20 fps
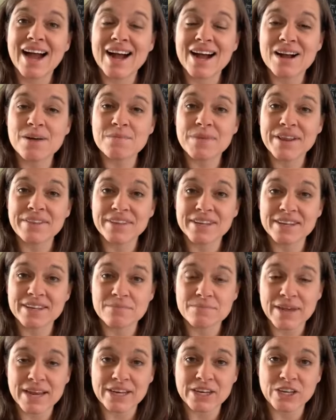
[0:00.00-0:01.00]
um, and then
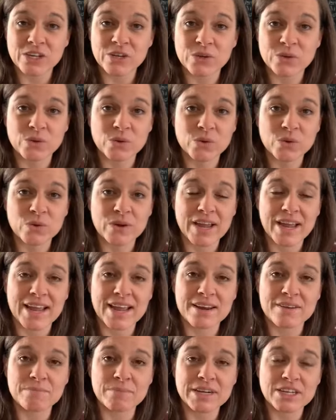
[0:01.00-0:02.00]
the menu
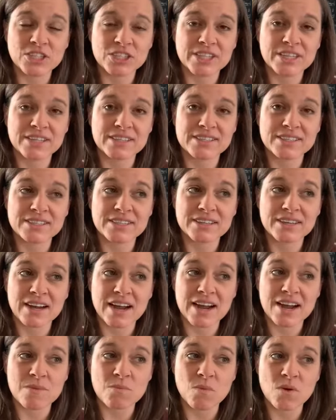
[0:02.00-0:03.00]
and budget
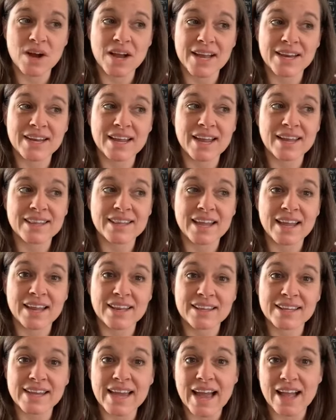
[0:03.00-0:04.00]
um, one, and
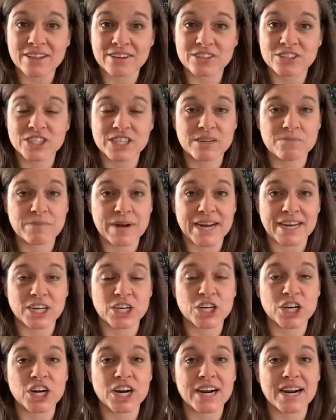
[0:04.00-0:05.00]
then the allergy
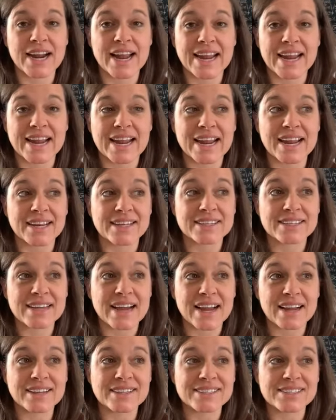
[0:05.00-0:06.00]
binder. And
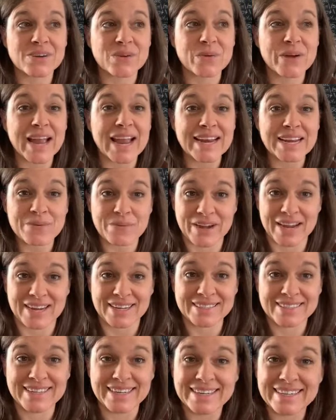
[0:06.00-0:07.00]
so
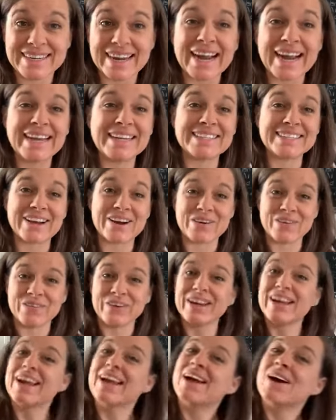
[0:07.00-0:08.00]
anyways, I
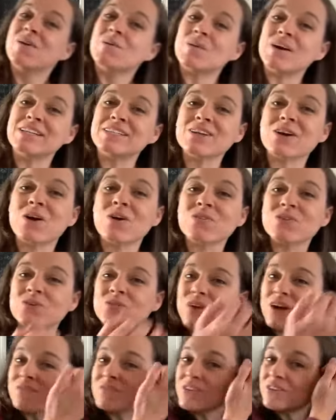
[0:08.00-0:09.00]
don't want to
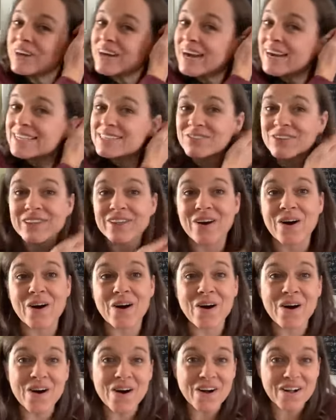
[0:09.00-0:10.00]
overwhelm you guys with
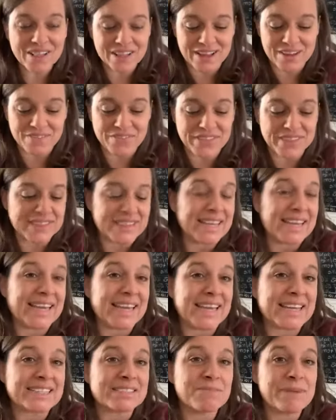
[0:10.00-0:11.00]
all of the
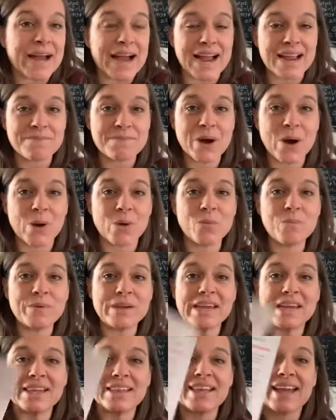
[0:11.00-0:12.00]
things, but I'm
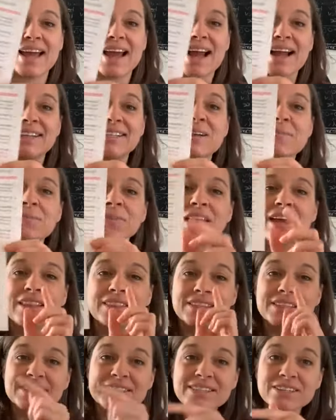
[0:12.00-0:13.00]
hoping that
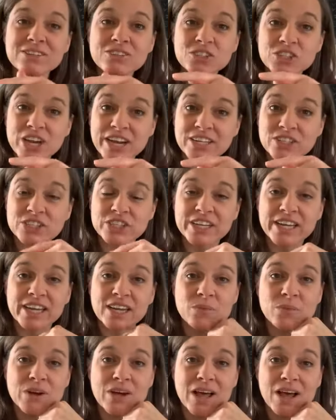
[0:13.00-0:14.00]
this little check
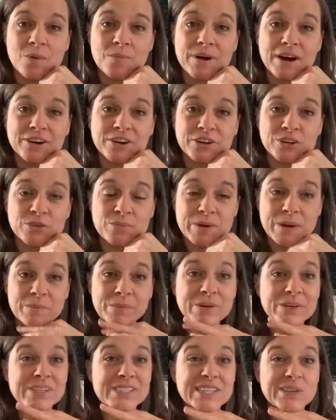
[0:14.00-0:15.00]
sheet will help our new
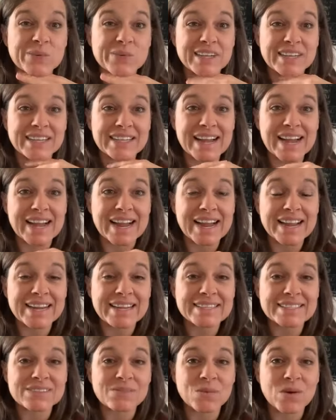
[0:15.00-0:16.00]
members
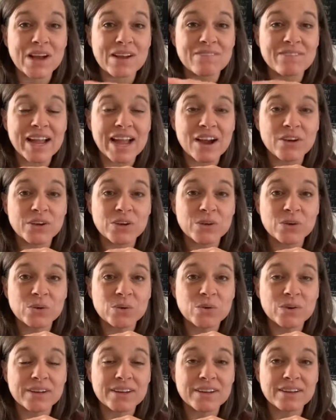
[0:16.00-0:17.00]
realize what
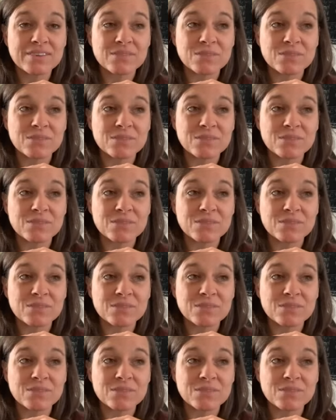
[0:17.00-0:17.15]
value